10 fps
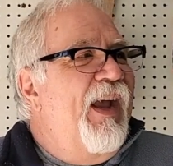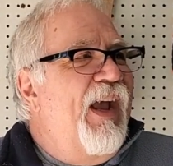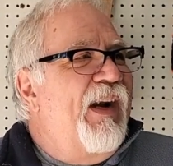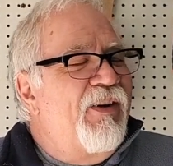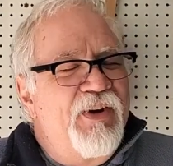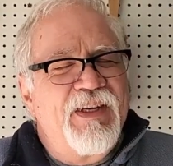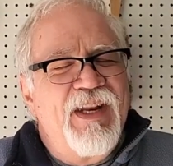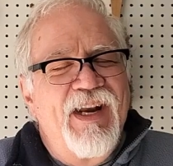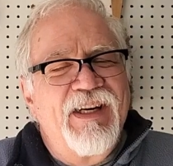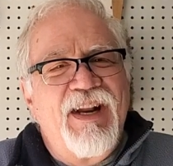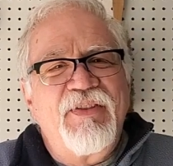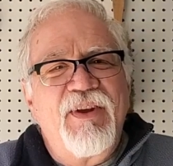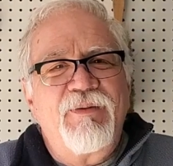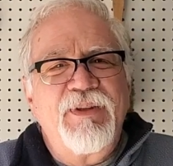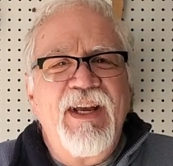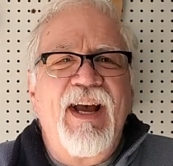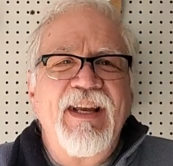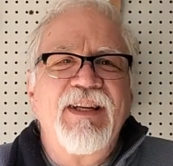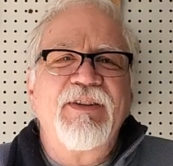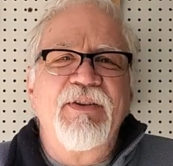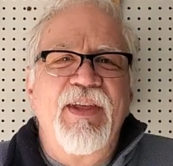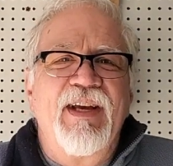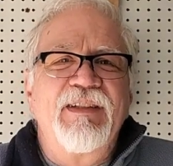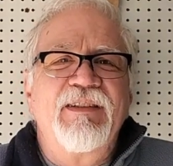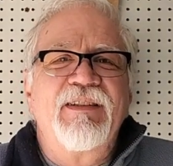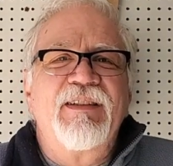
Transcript: And I looked at it and I thought, well, yeah, I can do that.